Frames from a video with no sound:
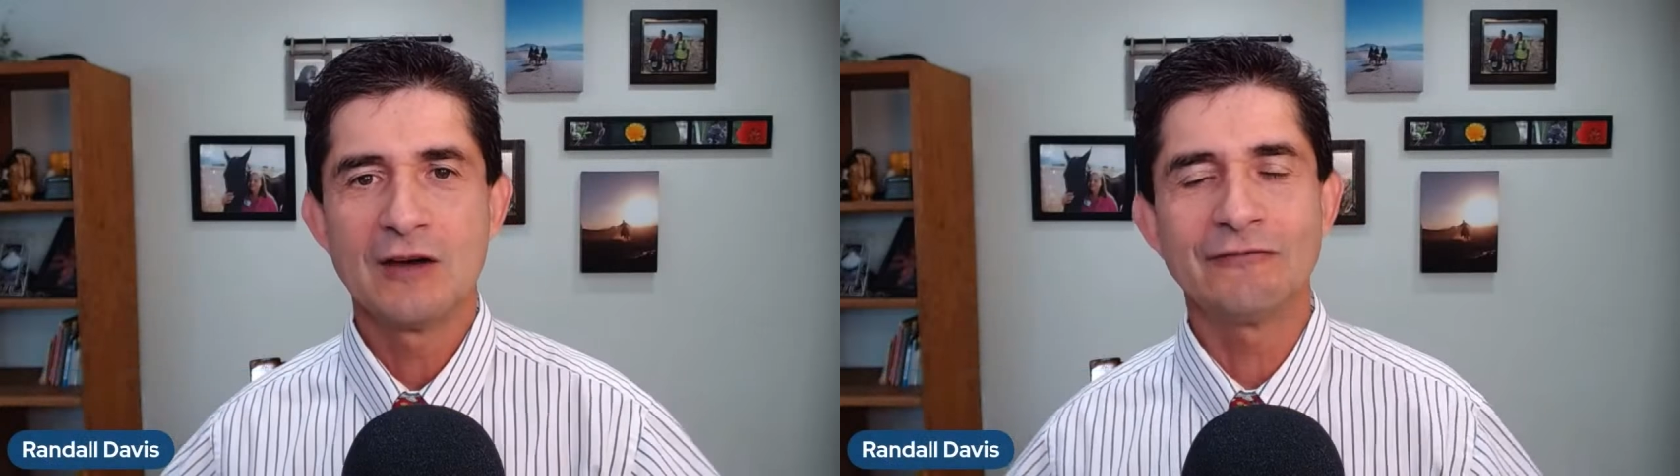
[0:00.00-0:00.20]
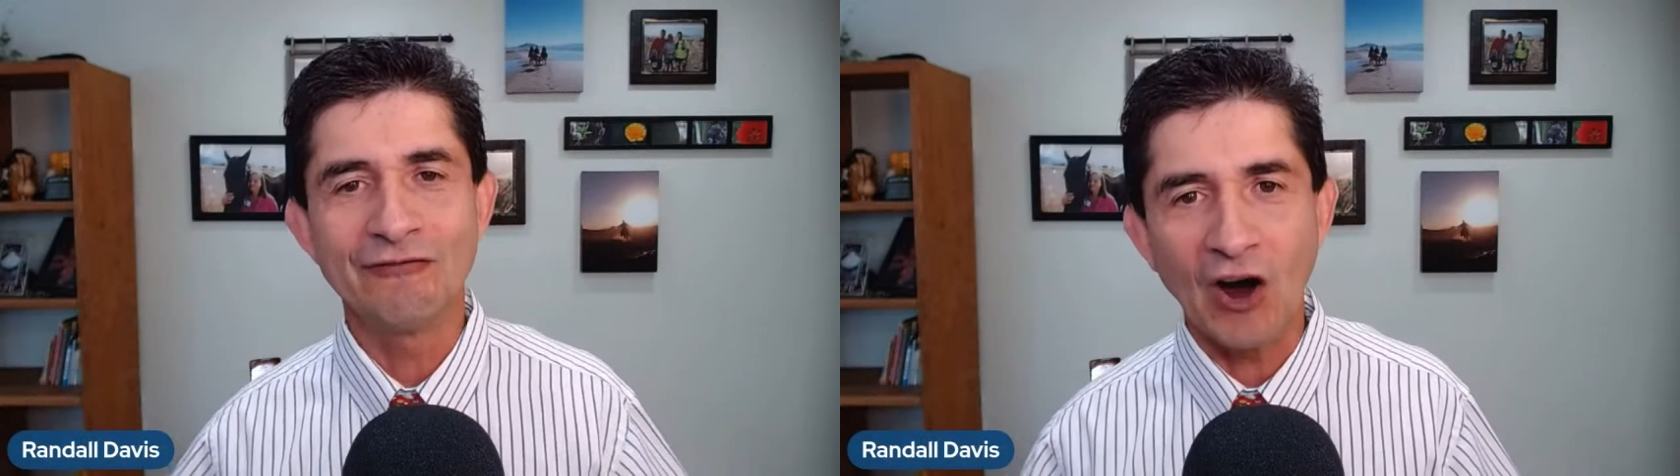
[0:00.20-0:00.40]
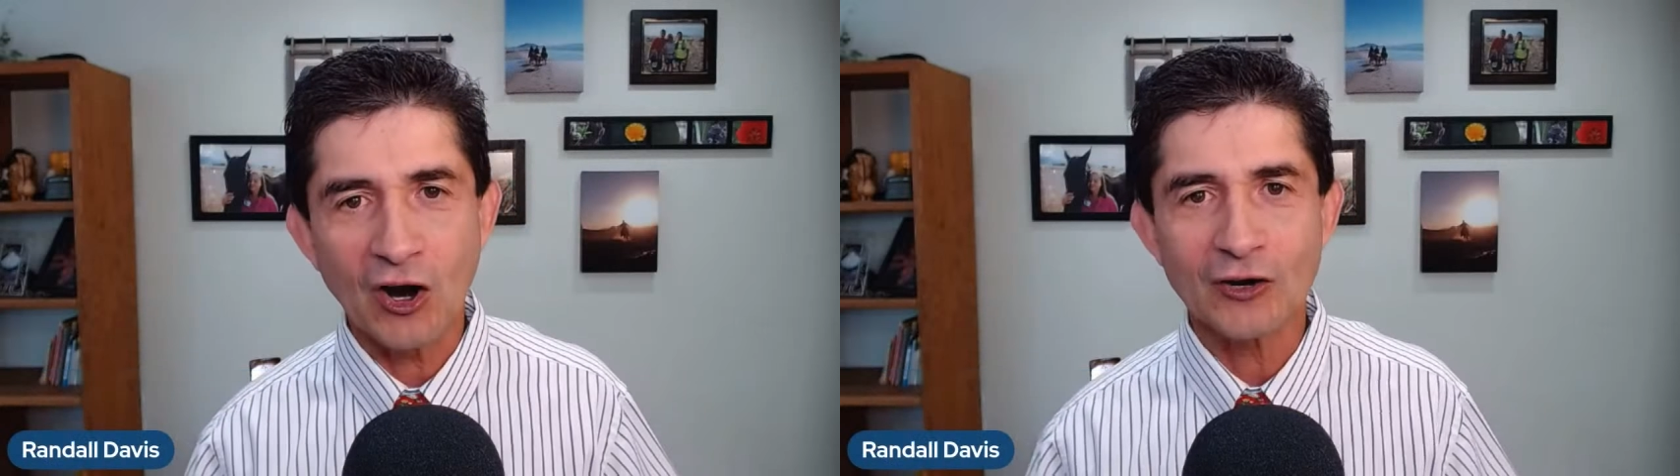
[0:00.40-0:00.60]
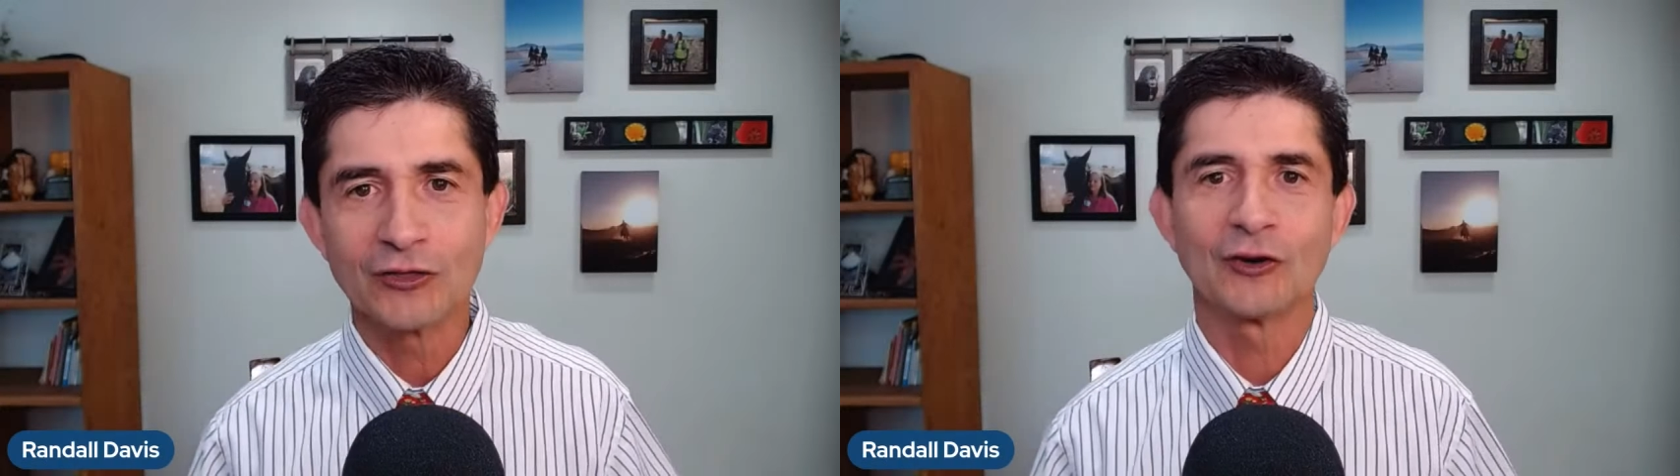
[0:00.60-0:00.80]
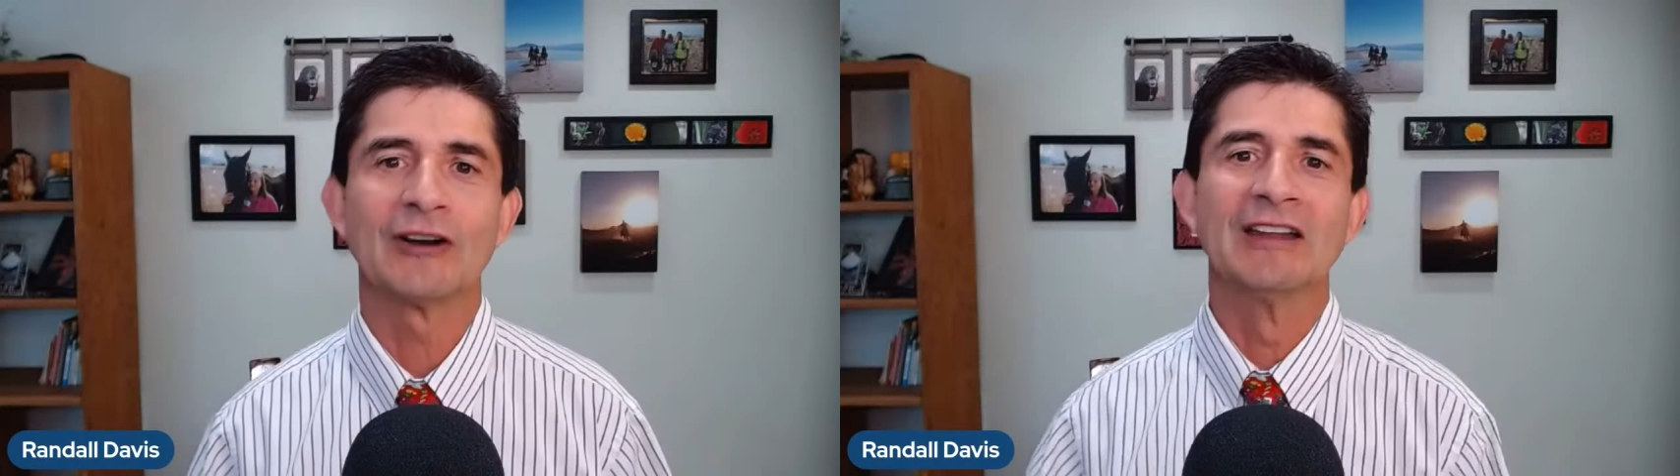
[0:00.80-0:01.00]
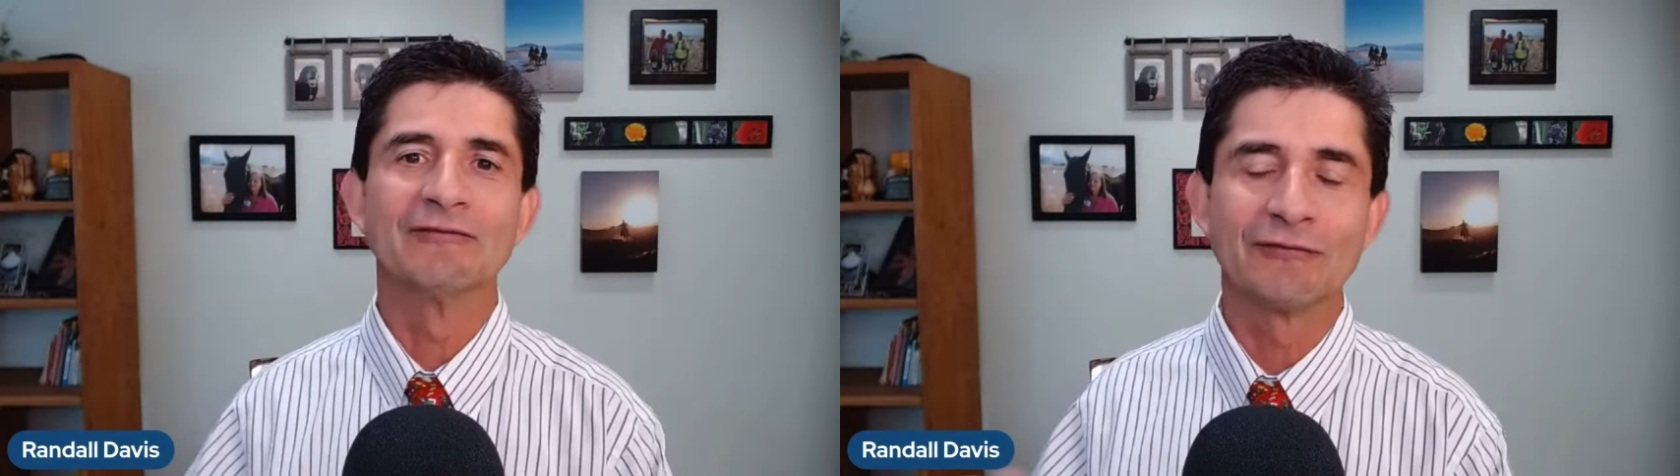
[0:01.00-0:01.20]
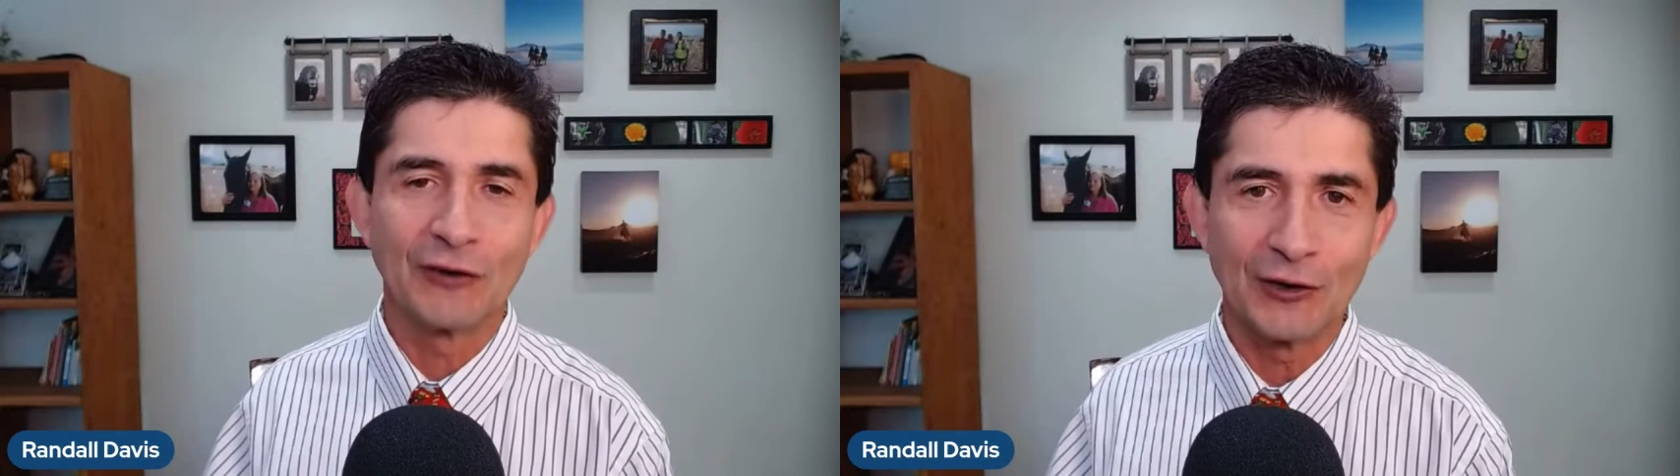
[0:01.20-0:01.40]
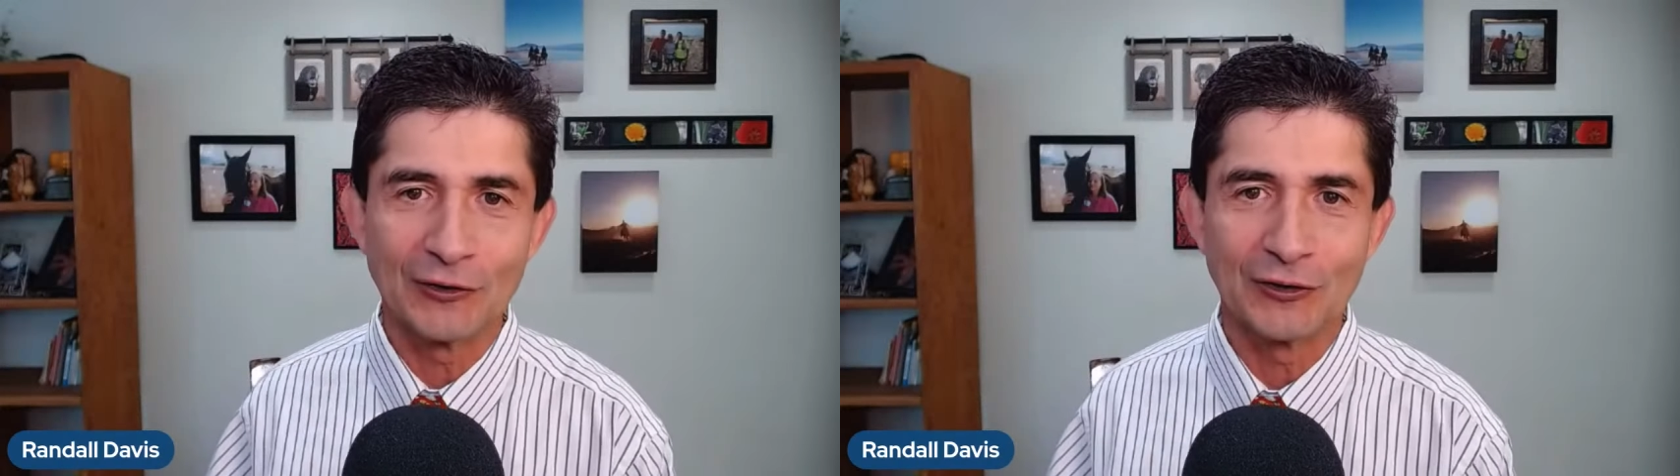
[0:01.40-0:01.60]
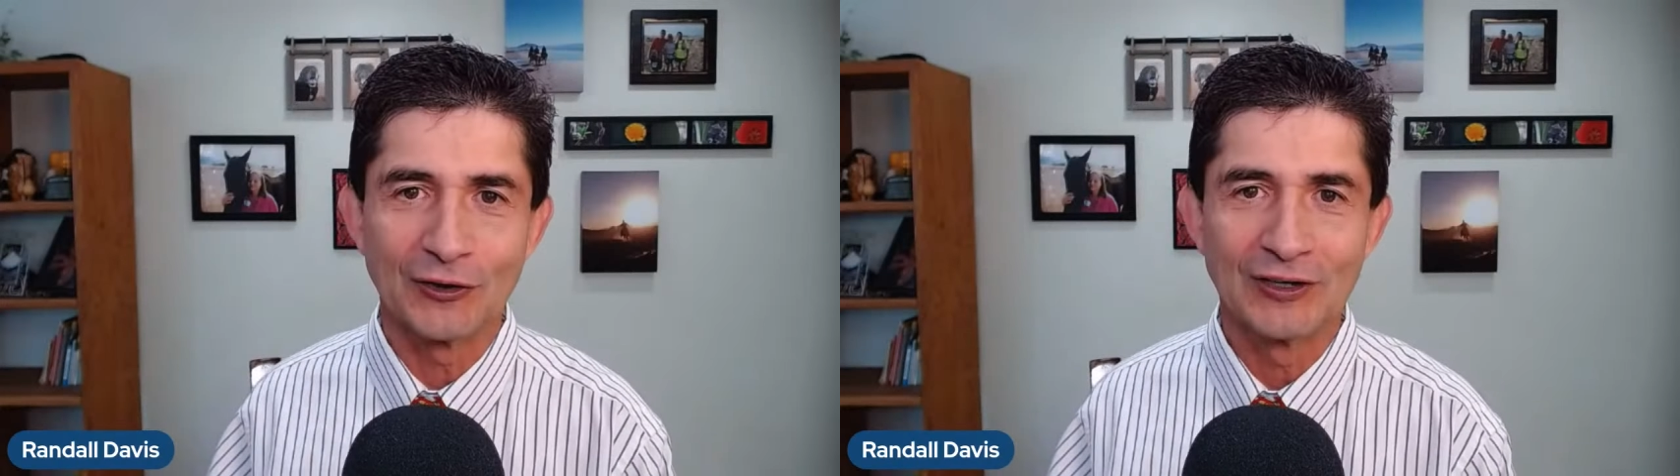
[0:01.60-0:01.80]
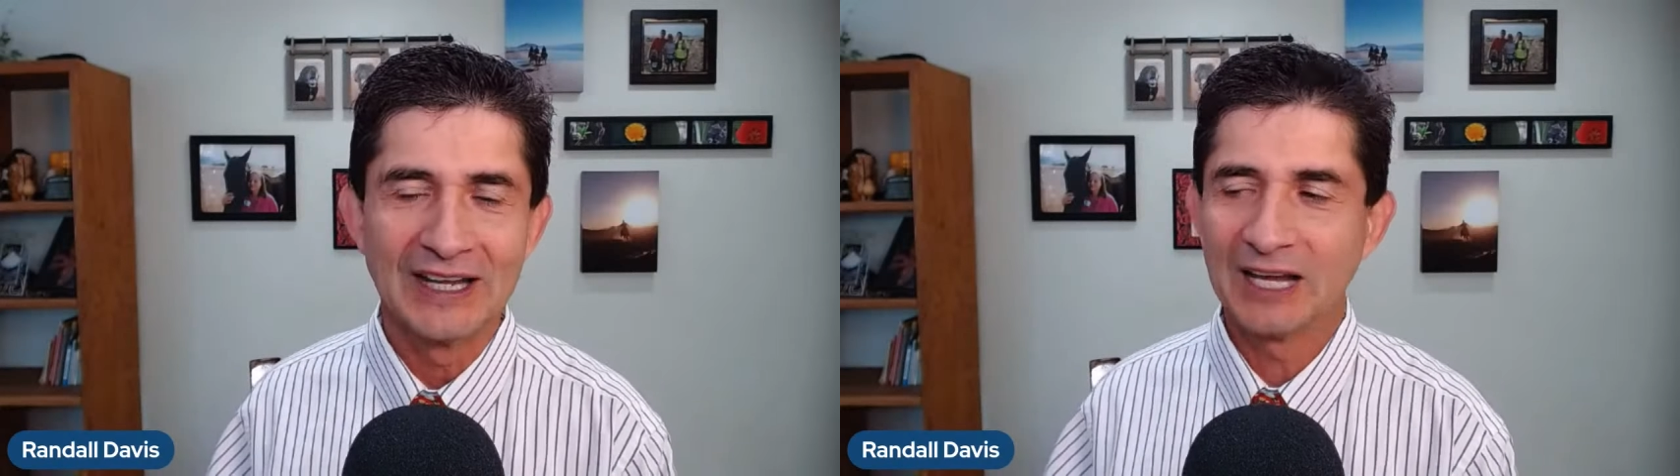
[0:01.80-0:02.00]
farther and
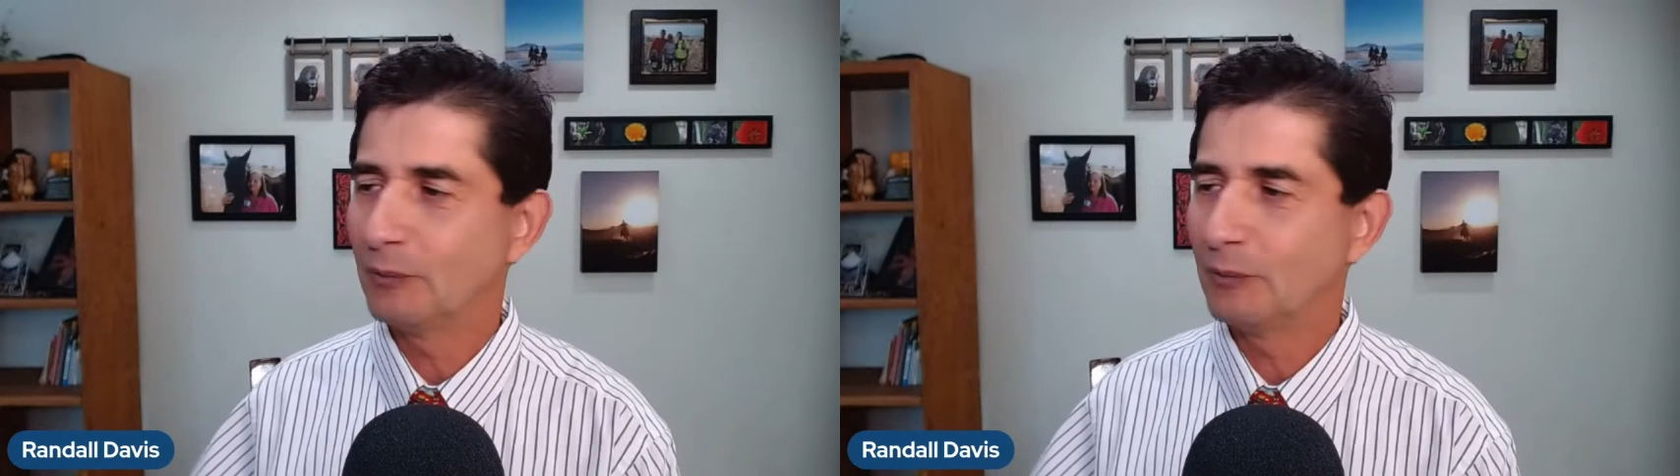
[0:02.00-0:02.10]
further,